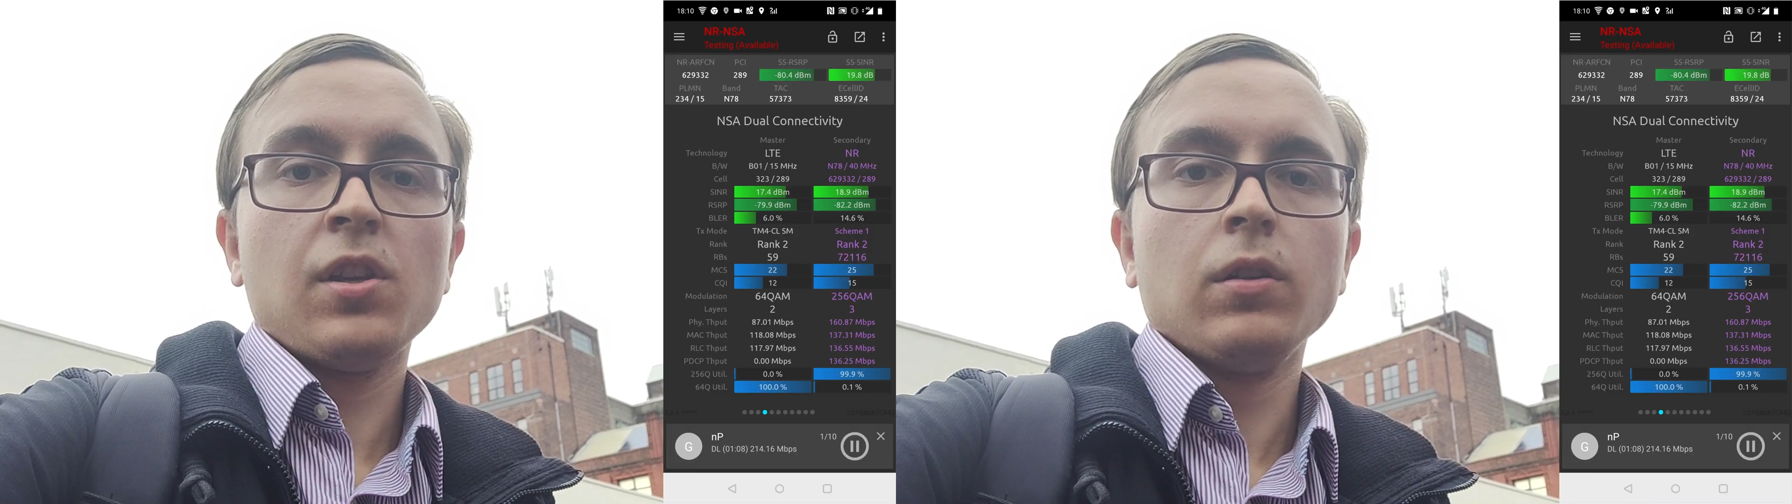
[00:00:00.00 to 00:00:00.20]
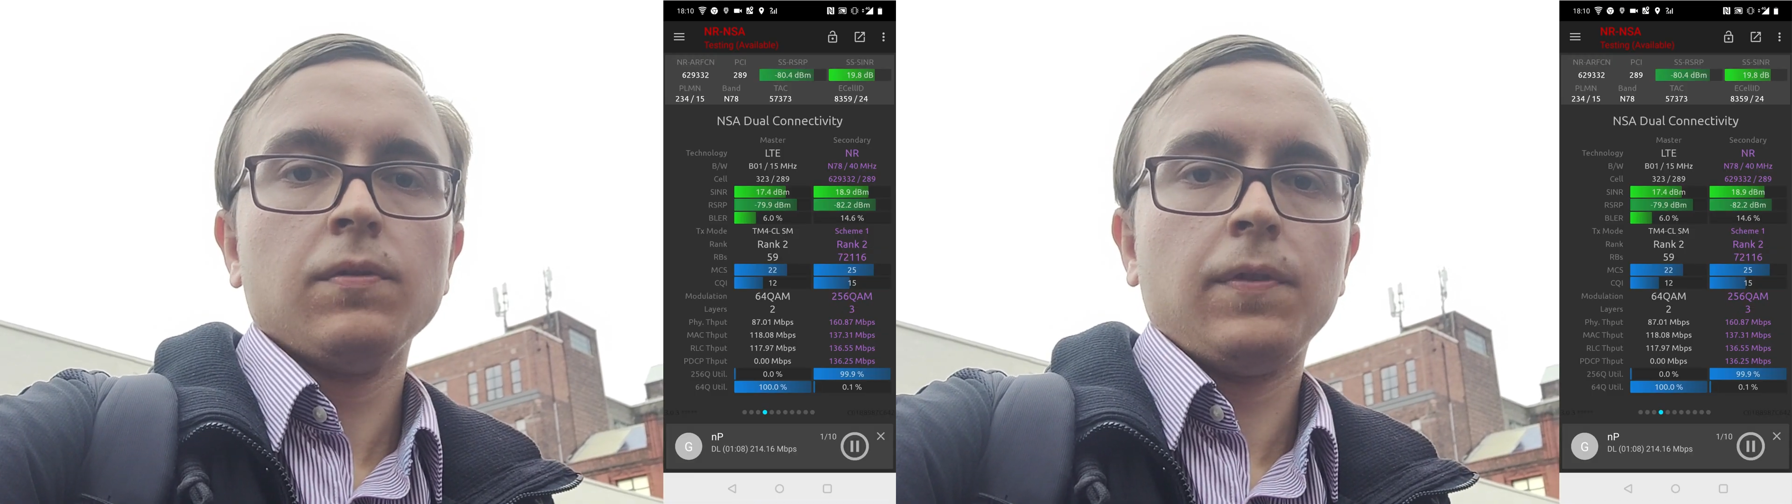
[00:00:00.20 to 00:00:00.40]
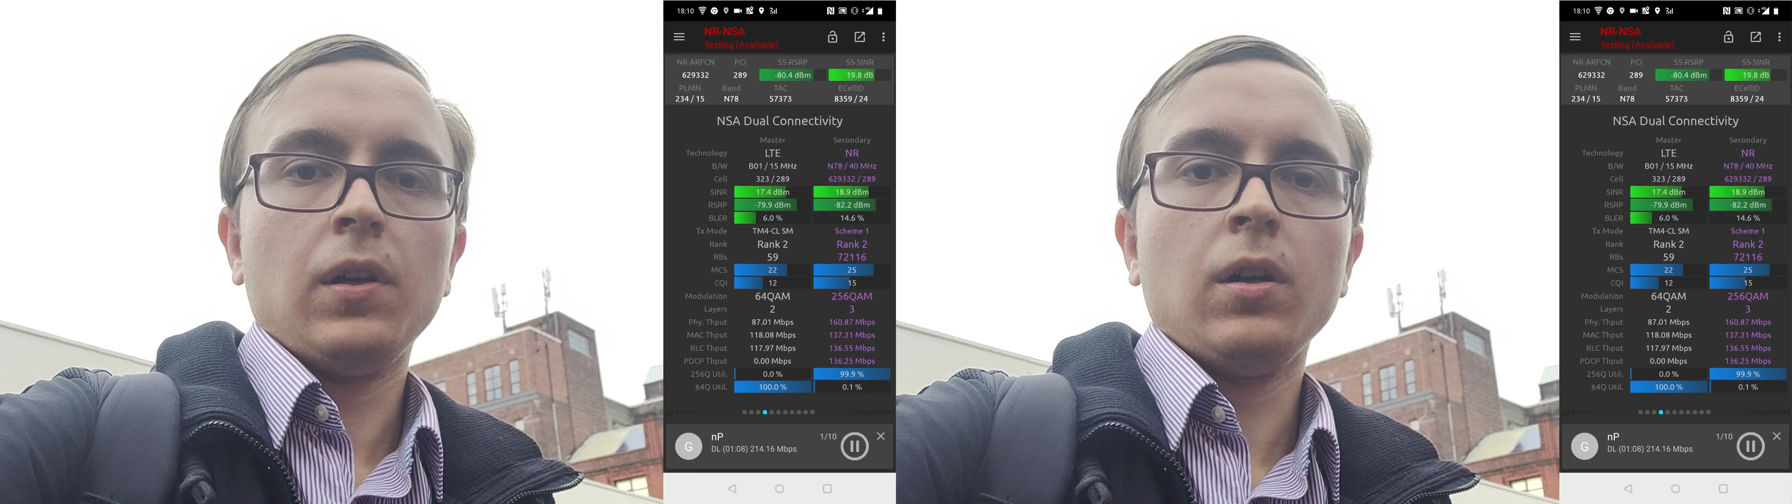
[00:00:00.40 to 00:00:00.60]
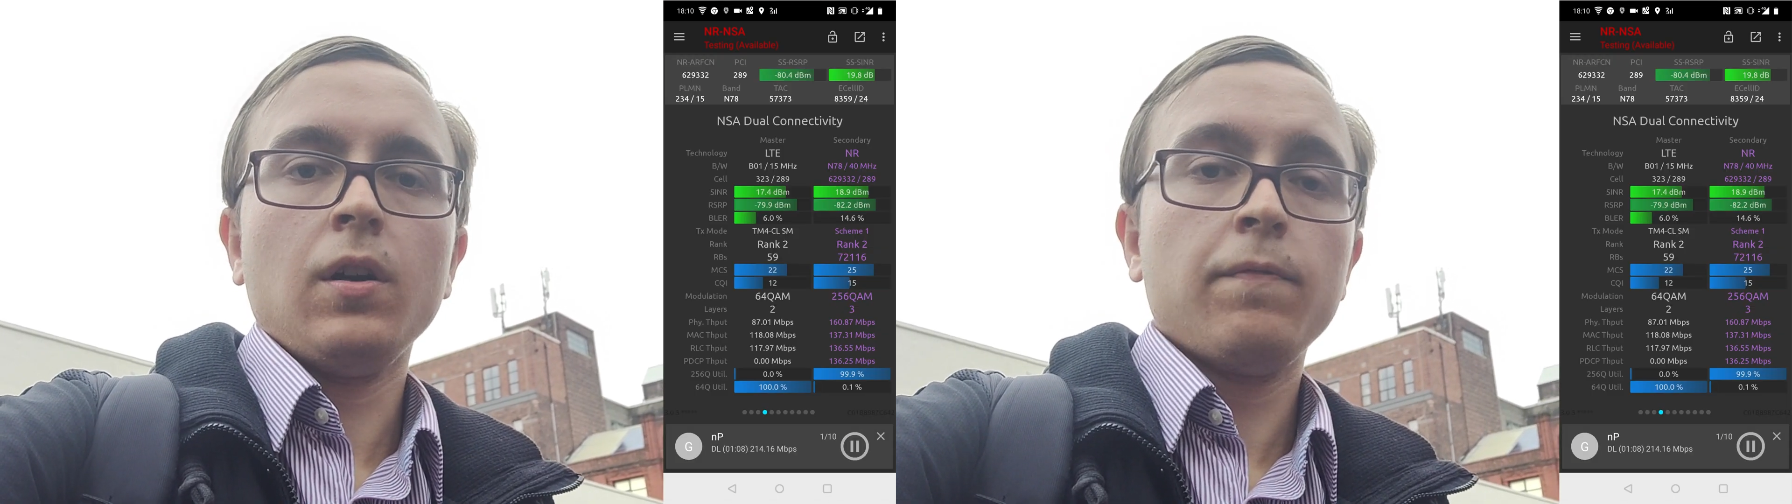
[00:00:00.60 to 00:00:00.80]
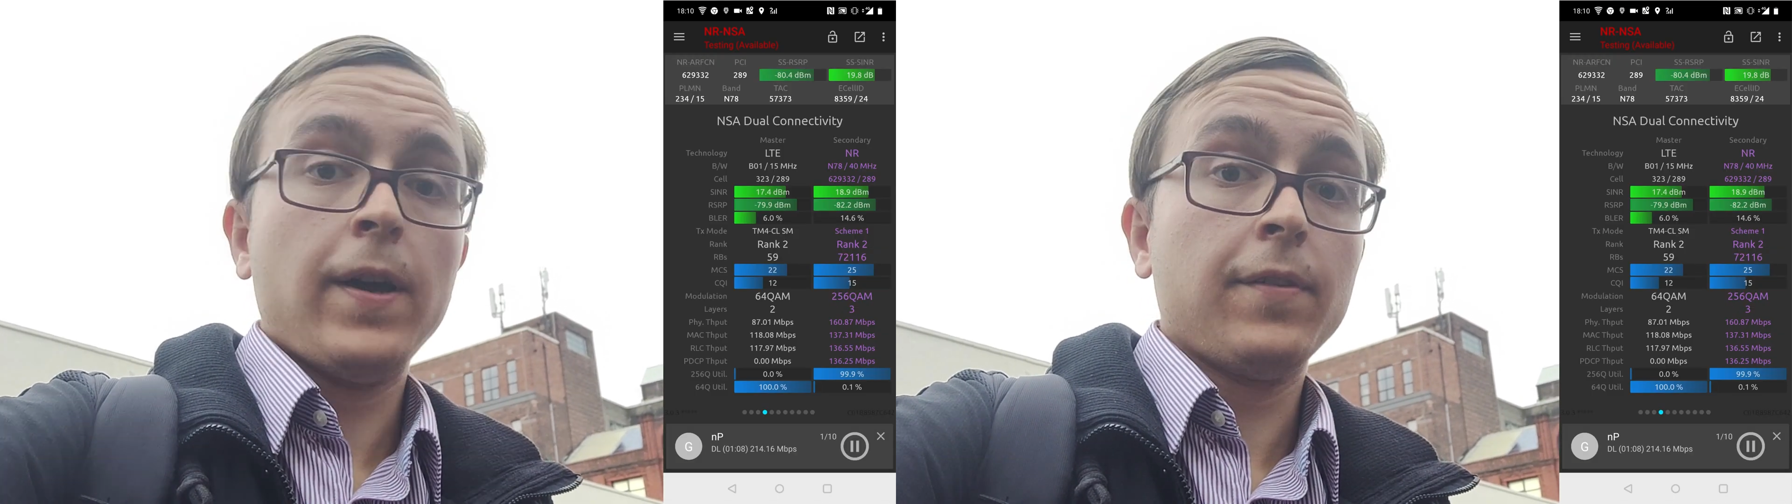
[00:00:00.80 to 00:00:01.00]
so
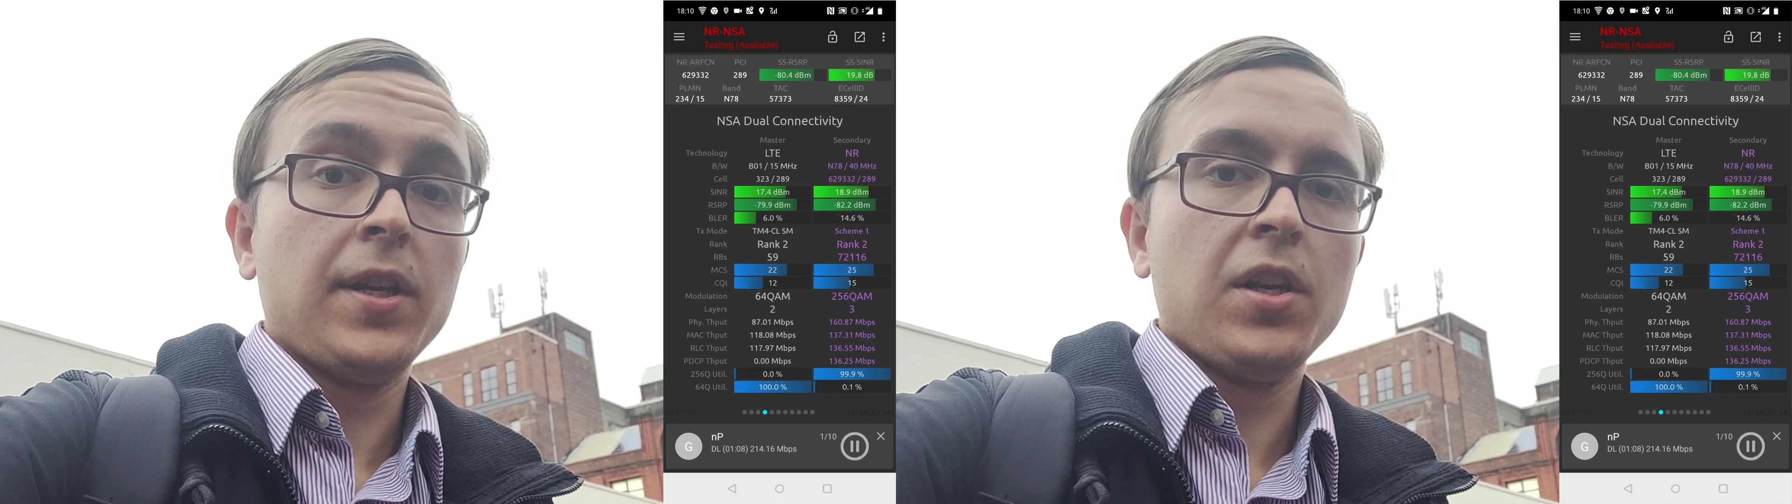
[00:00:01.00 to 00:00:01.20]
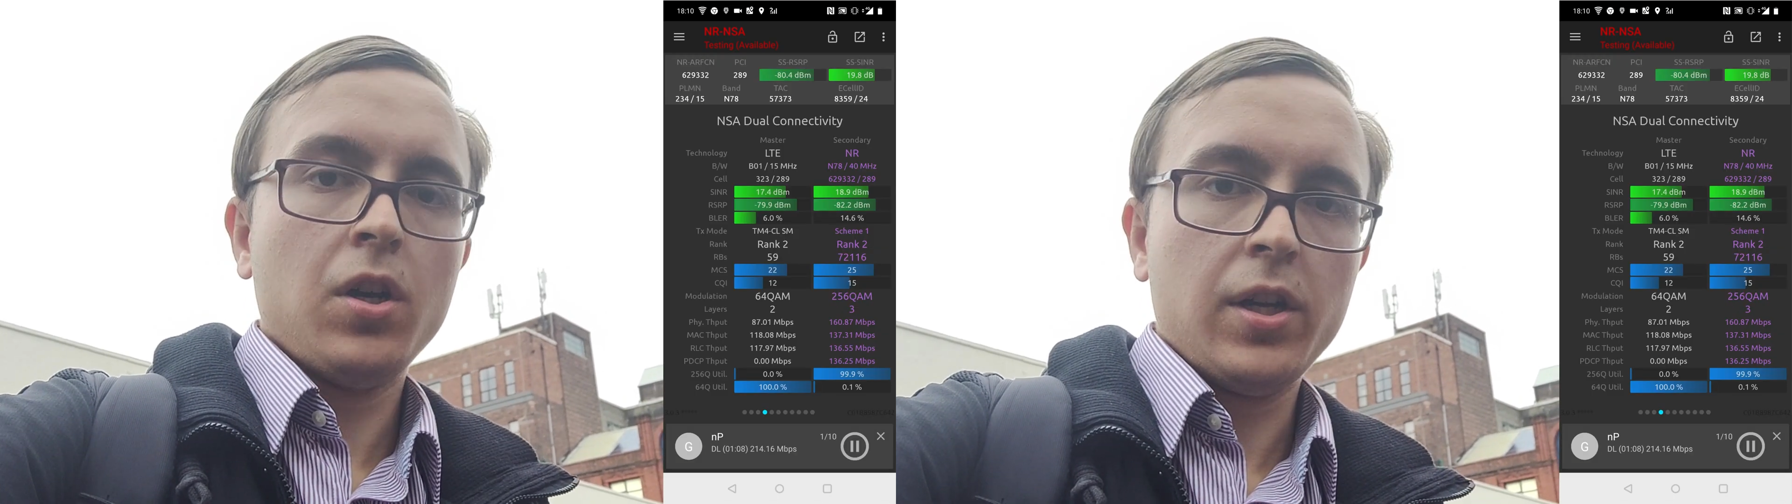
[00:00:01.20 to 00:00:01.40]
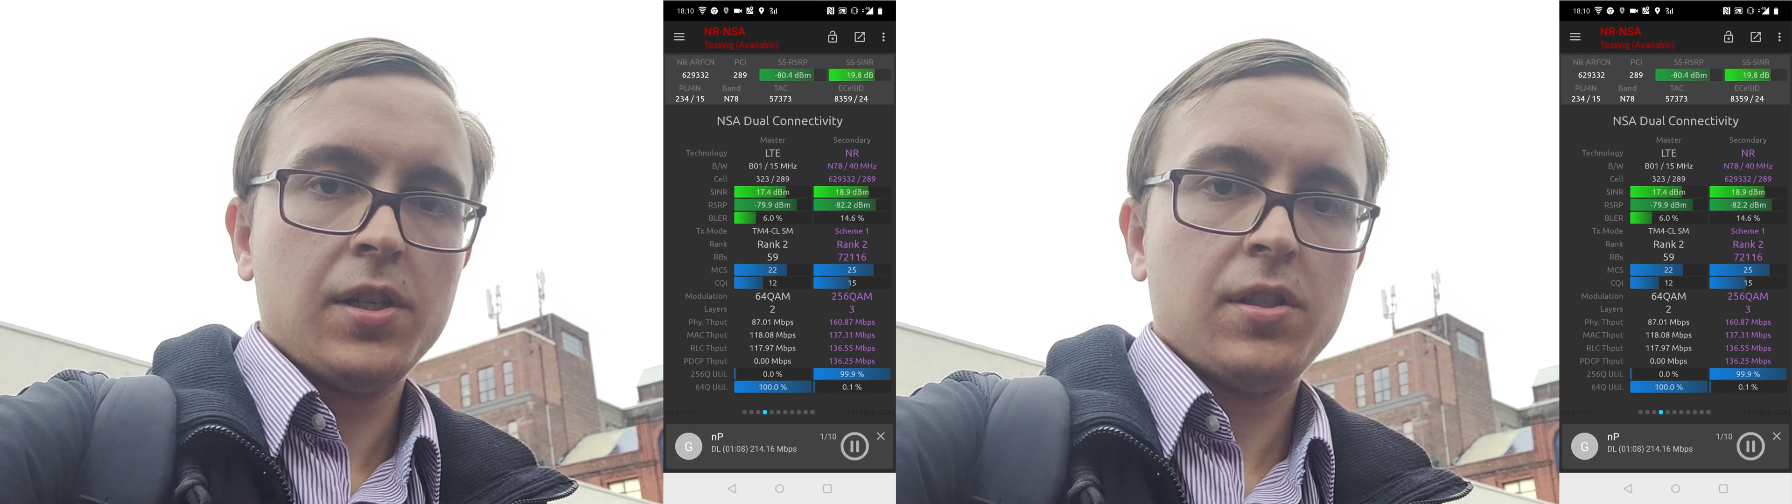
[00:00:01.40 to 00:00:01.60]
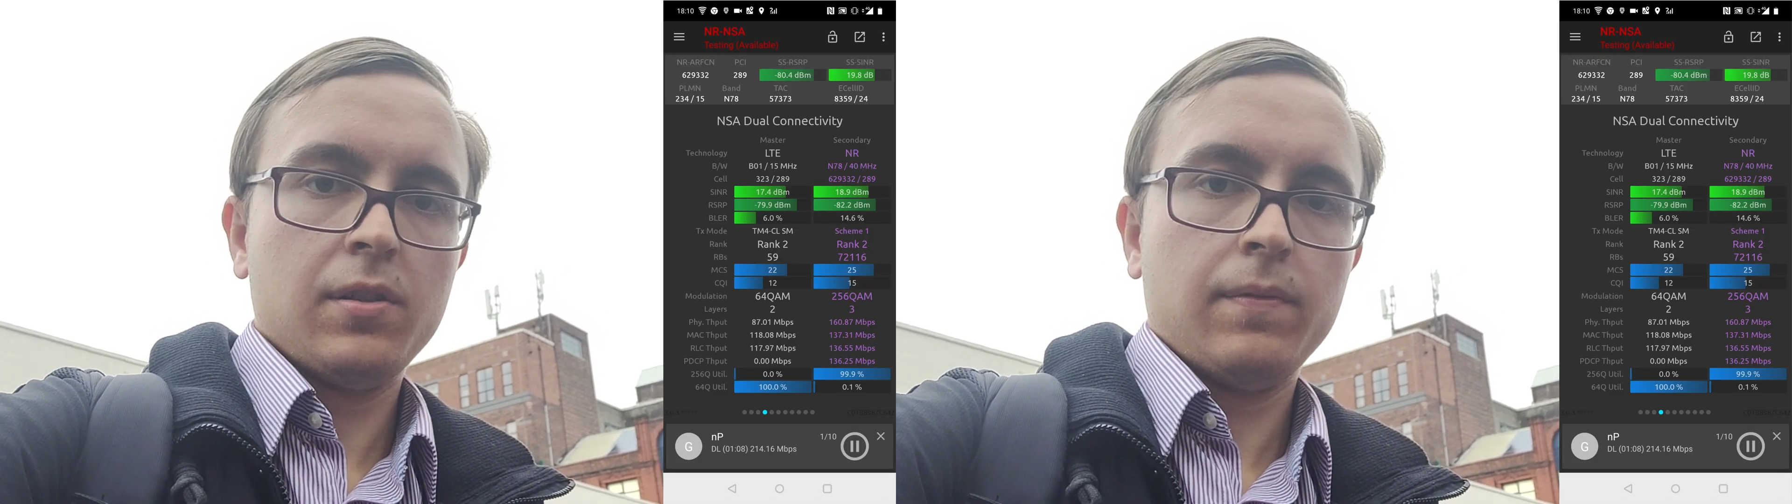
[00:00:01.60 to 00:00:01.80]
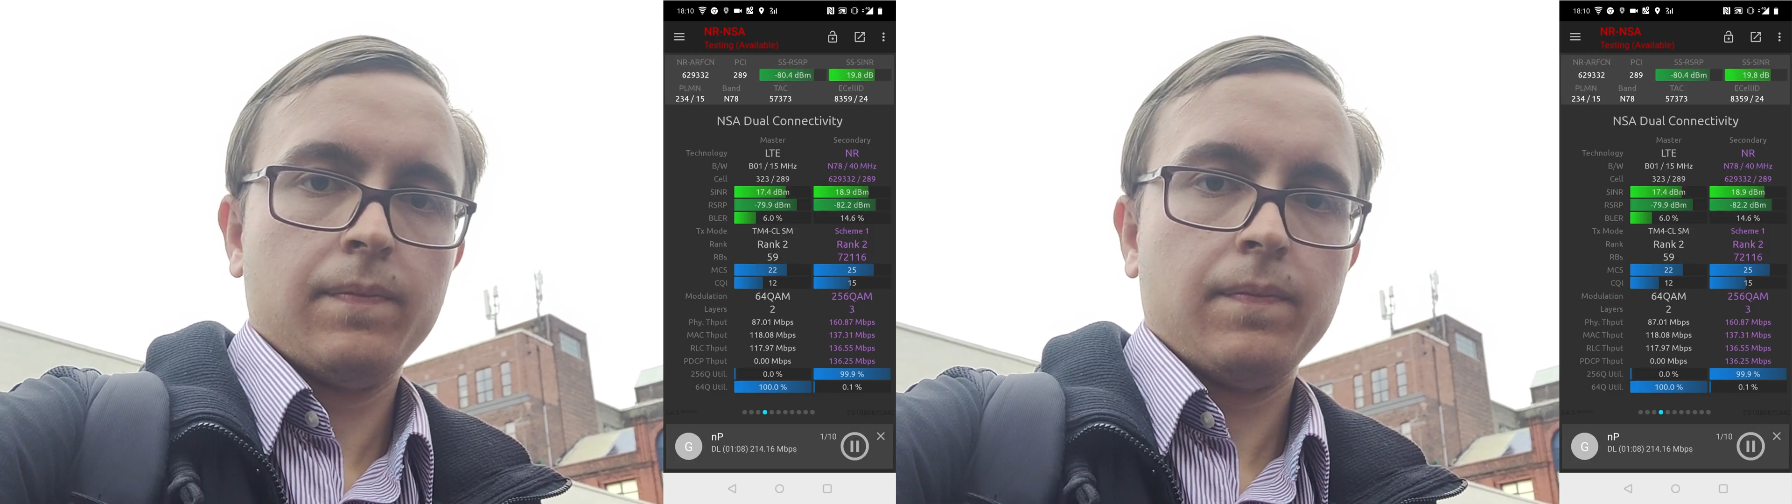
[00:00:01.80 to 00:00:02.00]
far very nice.